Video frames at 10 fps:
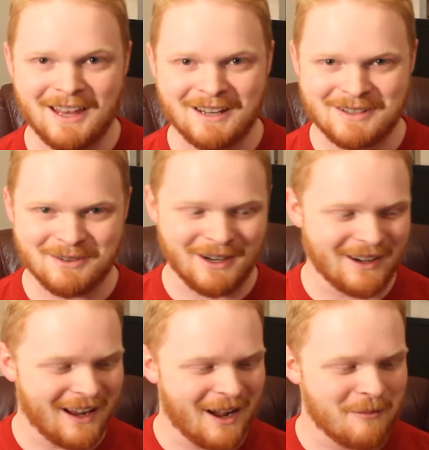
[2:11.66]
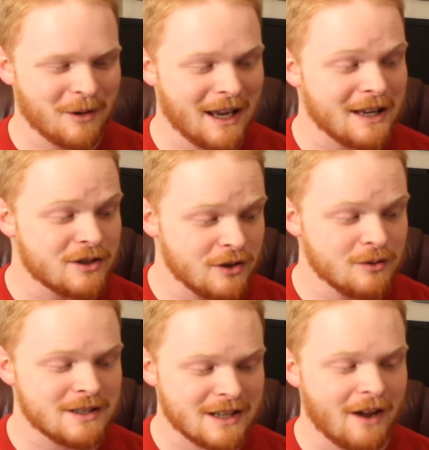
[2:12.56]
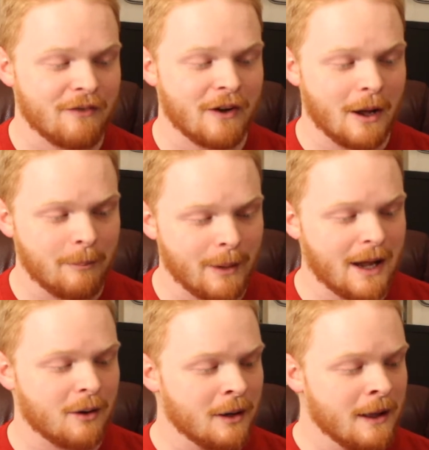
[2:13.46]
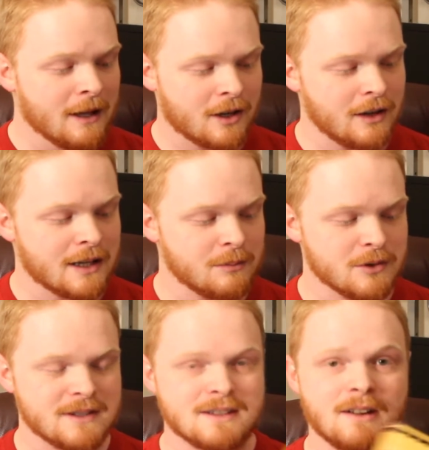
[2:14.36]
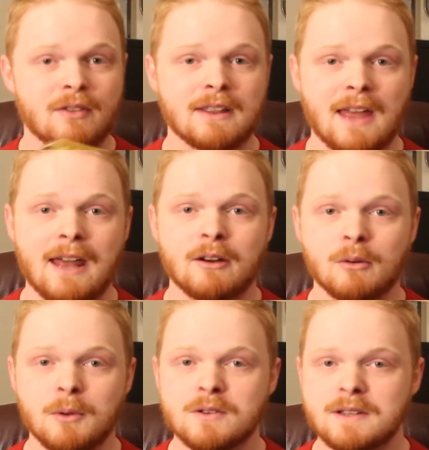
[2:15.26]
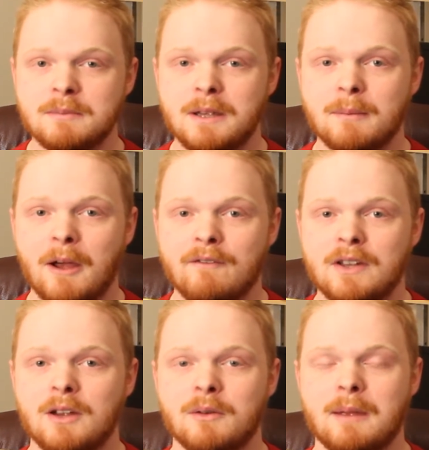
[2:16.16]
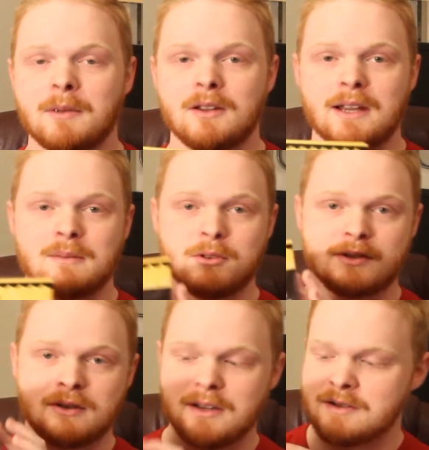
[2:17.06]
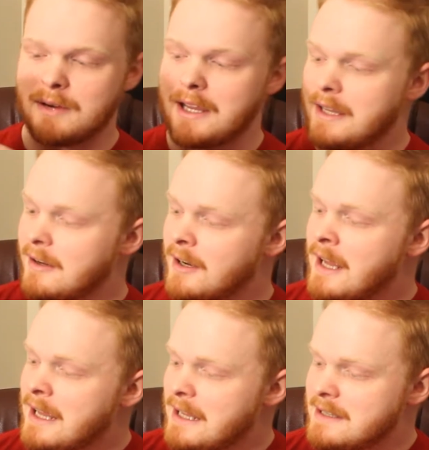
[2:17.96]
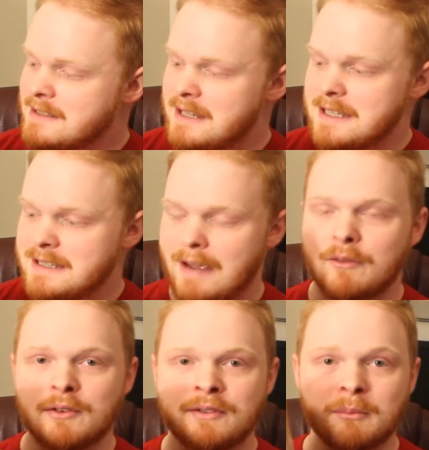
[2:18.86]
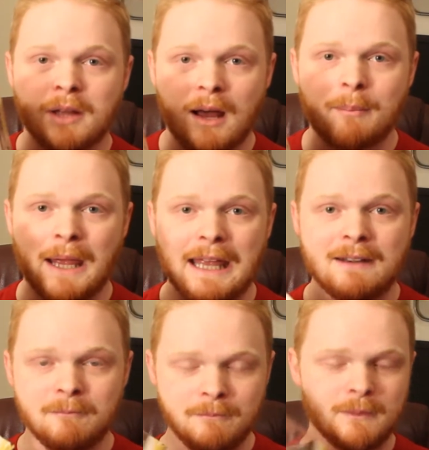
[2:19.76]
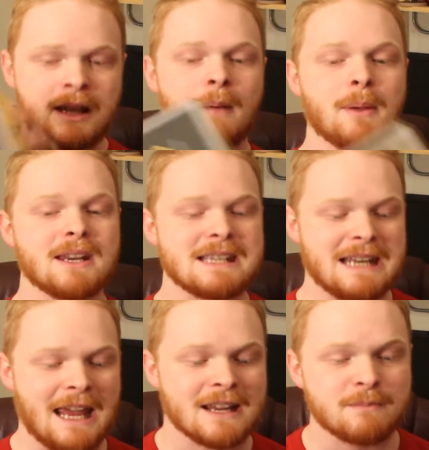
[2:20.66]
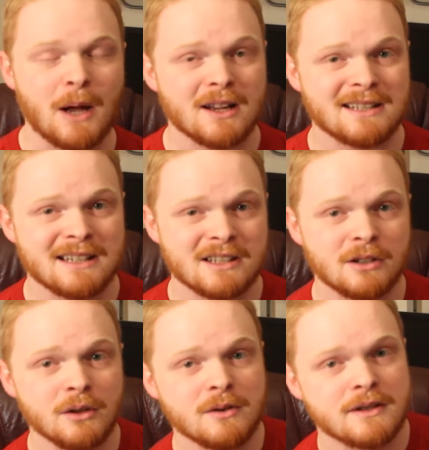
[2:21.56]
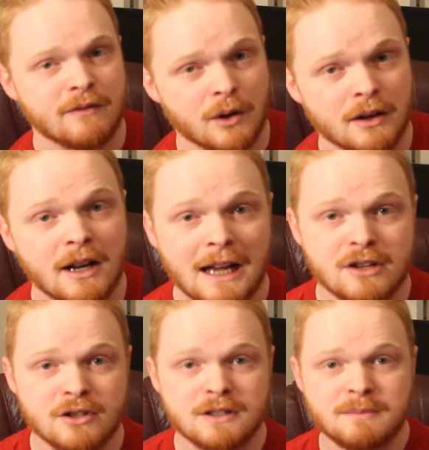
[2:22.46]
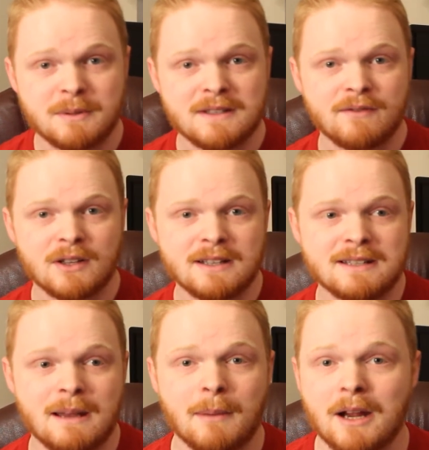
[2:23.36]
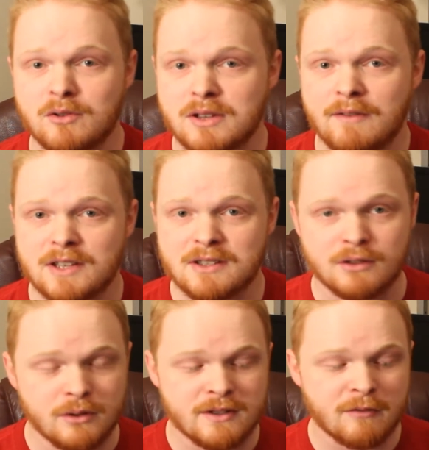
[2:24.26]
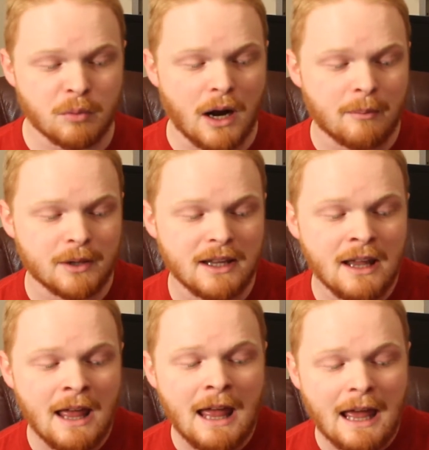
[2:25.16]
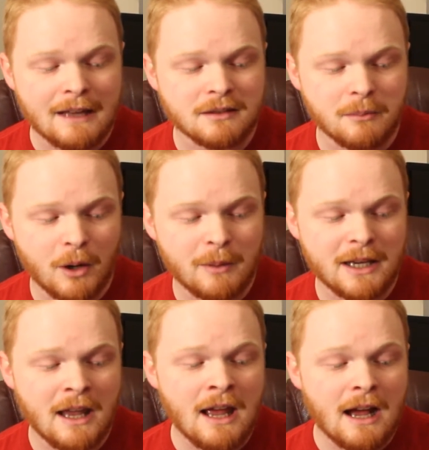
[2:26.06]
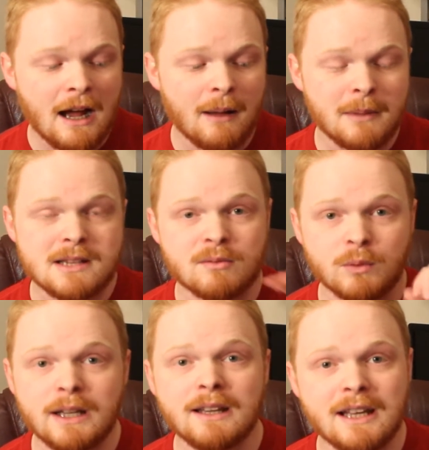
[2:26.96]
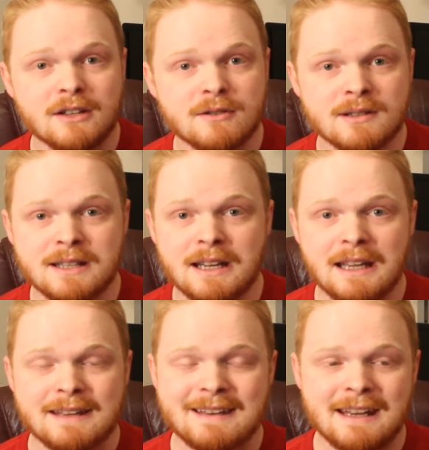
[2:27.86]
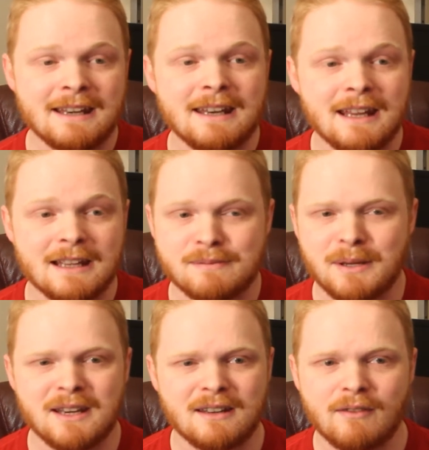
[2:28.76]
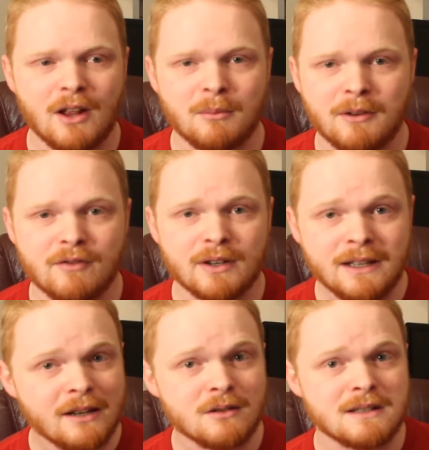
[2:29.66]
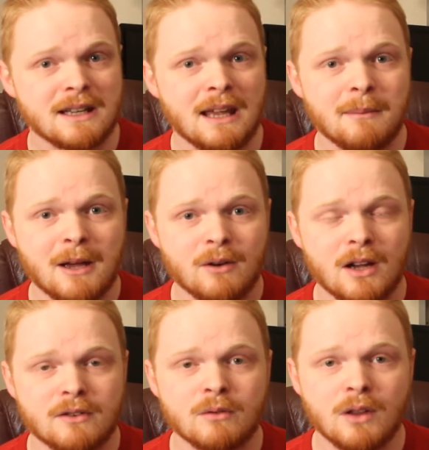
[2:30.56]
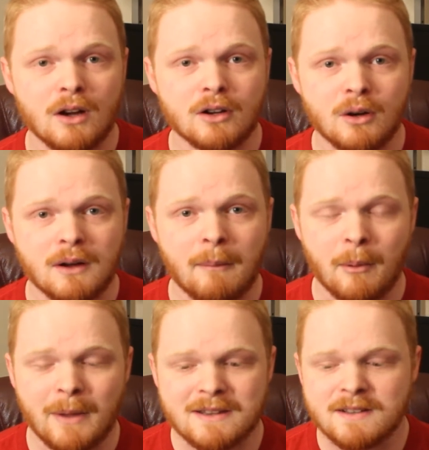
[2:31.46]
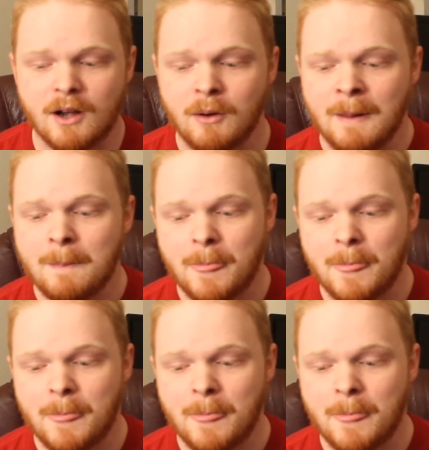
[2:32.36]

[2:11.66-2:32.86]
that's weird. Um, when I do stuff about collectibles and stuff like that, it'll mostly be about video game collectibles. So this right here is the devil from Cuphead. Cuphead is an Xbox exclusive, or I should specifically say Microsoft exclusive property at the moment. Um, it's really interesting. It's indie. It's been in development for years. It came out not too long ago, a couple months ago.